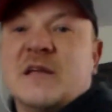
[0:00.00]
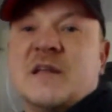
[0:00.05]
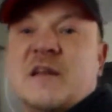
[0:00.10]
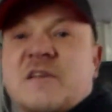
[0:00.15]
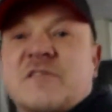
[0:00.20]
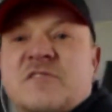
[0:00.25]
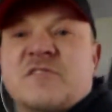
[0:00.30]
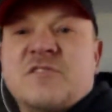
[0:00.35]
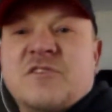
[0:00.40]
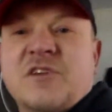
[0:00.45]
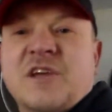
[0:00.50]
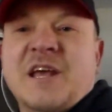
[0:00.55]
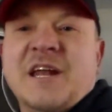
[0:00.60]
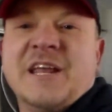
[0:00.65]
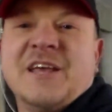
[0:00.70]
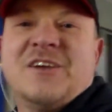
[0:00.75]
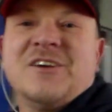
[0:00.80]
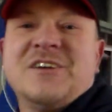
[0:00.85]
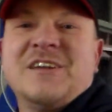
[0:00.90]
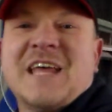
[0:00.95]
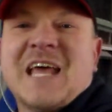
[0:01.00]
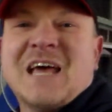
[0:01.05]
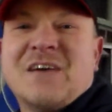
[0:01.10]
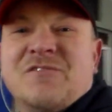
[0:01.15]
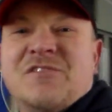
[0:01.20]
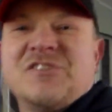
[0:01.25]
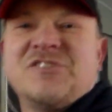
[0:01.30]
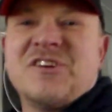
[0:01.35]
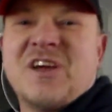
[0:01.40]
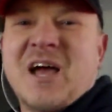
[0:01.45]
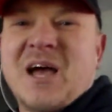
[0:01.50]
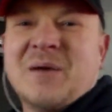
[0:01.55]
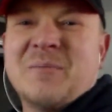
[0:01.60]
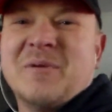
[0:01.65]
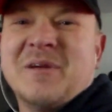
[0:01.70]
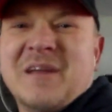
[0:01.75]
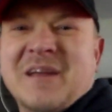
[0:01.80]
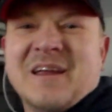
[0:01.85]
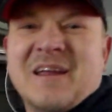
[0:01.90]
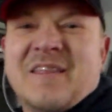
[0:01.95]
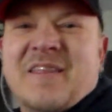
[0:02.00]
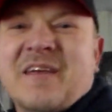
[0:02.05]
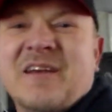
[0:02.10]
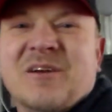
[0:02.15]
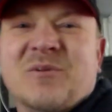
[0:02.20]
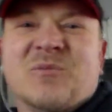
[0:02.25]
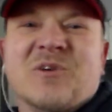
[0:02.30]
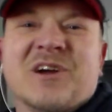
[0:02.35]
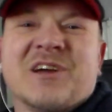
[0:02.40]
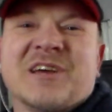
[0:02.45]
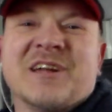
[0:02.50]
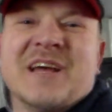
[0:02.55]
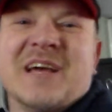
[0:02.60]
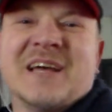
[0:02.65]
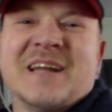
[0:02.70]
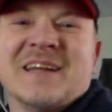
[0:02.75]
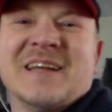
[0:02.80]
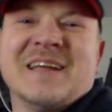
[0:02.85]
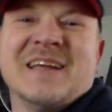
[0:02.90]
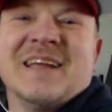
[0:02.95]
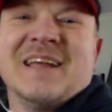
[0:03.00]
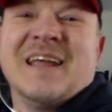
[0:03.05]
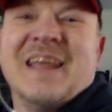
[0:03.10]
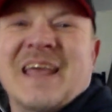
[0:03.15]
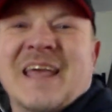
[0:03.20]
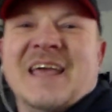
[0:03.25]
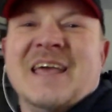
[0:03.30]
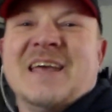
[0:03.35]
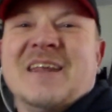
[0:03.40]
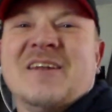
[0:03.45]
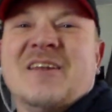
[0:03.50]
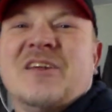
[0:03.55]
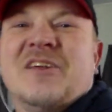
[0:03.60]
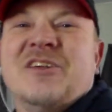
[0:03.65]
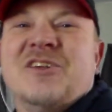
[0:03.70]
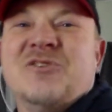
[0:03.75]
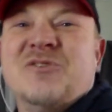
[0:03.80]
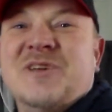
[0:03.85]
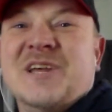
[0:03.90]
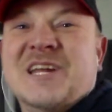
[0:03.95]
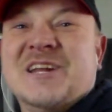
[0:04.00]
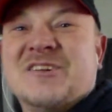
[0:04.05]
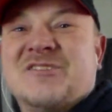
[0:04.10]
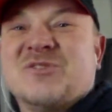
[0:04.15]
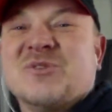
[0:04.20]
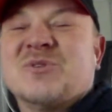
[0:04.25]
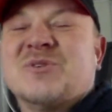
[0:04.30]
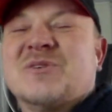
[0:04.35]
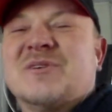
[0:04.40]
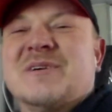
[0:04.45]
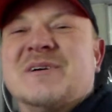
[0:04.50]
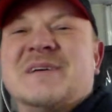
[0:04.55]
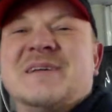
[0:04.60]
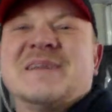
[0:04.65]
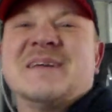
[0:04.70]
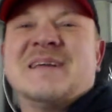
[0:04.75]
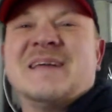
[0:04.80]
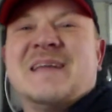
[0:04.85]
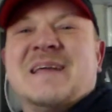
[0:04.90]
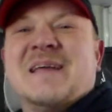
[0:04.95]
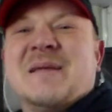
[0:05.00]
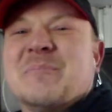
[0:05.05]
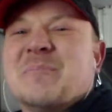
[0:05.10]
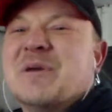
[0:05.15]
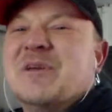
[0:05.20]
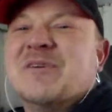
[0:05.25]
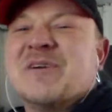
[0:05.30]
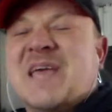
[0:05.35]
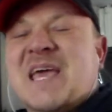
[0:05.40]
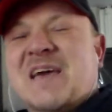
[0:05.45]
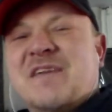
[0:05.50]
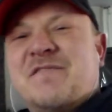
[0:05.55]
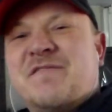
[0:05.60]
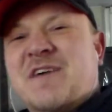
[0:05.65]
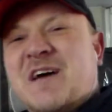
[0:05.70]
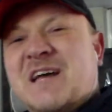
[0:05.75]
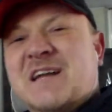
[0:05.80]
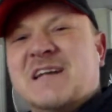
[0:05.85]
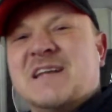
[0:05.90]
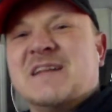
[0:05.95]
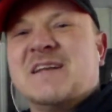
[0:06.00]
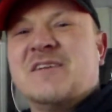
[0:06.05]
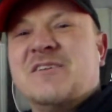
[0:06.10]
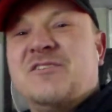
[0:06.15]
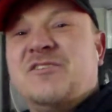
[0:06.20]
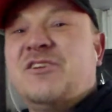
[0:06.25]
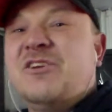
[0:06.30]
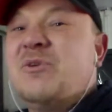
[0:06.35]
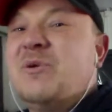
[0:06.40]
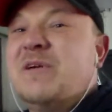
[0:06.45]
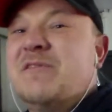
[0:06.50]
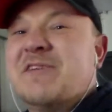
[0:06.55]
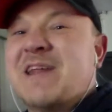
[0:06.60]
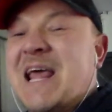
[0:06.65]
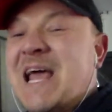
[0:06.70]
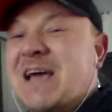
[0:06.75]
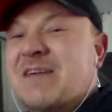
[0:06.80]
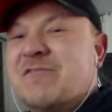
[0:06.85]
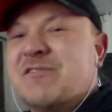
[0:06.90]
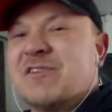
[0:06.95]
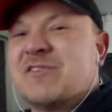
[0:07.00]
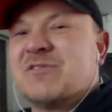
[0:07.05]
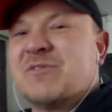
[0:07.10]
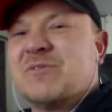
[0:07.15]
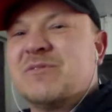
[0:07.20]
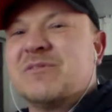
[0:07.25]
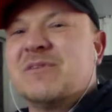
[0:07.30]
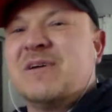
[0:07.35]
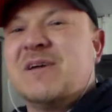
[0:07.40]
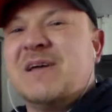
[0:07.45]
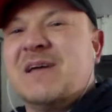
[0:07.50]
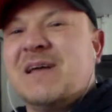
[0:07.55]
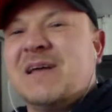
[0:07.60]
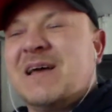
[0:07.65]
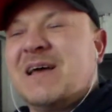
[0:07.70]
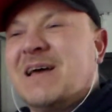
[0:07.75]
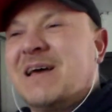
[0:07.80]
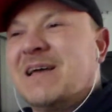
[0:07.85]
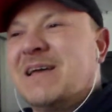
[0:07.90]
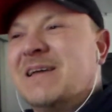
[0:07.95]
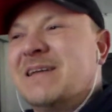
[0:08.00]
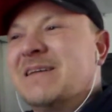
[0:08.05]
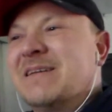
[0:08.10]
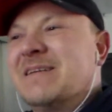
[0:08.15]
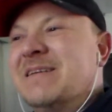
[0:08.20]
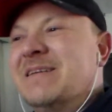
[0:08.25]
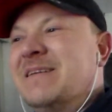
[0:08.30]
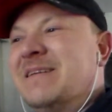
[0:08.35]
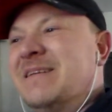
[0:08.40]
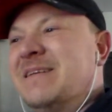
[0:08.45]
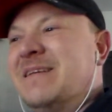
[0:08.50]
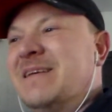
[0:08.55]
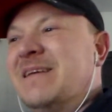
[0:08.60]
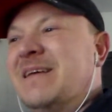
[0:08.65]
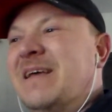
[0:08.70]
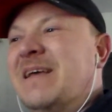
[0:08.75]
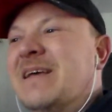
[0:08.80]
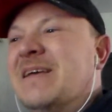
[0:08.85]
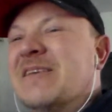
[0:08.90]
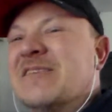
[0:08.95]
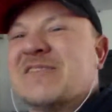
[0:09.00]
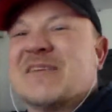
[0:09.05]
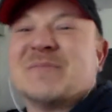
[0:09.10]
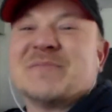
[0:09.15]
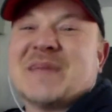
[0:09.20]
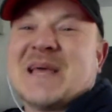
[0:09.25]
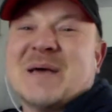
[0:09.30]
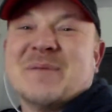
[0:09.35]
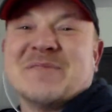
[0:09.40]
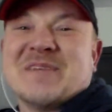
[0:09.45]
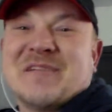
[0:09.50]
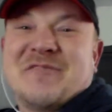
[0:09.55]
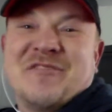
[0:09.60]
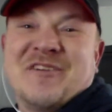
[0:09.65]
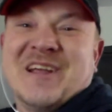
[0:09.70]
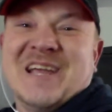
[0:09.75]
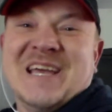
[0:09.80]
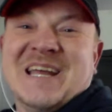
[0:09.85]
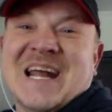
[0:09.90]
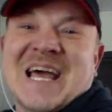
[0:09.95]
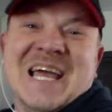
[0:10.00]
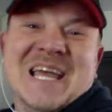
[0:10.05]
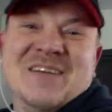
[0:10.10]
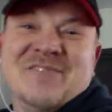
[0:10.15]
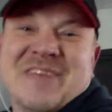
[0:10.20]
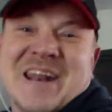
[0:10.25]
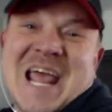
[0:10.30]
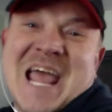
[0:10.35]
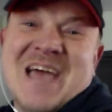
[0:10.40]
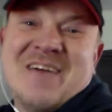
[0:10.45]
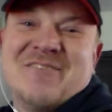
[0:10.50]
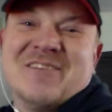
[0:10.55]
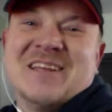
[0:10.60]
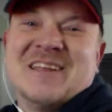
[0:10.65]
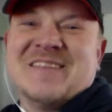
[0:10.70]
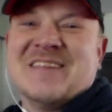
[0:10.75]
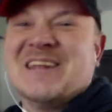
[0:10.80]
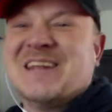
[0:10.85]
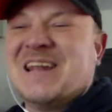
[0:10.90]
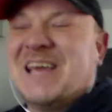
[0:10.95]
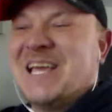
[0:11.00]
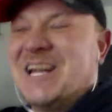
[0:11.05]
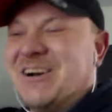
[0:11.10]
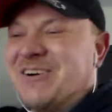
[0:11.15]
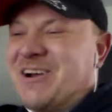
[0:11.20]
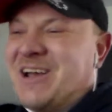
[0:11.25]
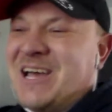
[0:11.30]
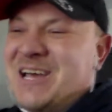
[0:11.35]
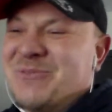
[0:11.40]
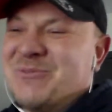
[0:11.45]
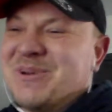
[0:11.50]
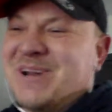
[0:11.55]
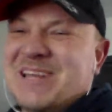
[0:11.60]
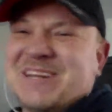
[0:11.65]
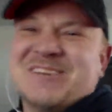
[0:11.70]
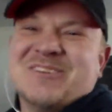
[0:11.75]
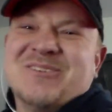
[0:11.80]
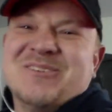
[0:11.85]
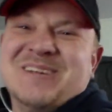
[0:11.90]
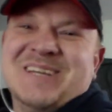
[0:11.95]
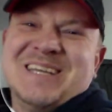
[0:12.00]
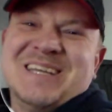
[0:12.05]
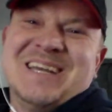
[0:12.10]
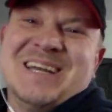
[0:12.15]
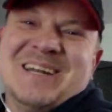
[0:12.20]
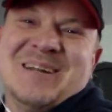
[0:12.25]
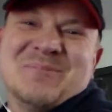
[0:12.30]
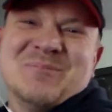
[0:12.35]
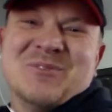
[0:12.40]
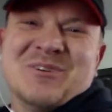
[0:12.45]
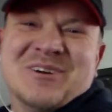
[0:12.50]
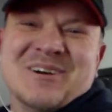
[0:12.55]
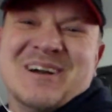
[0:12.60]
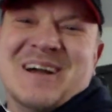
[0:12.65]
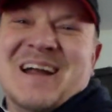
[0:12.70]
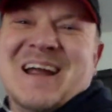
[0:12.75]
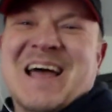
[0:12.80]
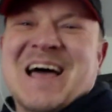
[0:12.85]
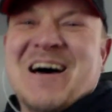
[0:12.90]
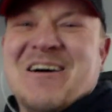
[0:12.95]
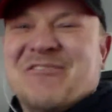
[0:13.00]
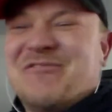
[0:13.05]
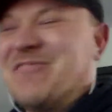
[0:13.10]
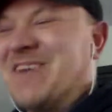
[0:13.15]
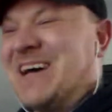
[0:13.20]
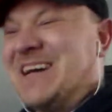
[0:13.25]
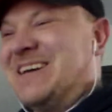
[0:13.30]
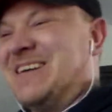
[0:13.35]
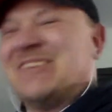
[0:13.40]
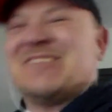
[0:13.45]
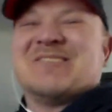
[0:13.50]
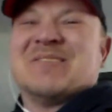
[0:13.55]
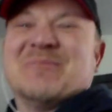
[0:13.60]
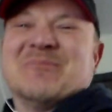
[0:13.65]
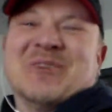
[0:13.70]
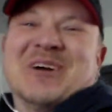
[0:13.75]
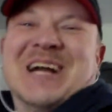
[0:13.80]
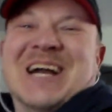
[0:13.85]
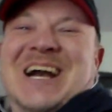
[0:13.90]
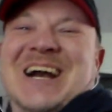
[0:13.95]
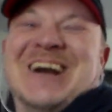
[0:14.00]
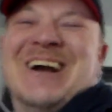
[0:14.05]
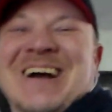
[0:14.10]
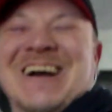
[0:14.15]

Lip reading: It doesn't do you any good to have a job that you're working on and you need a tool, but you can't find it. Do you even have the tool? I mean, sometimes I forget I even have it, and then later on when I don't need it anymore, I'll find it somewhere.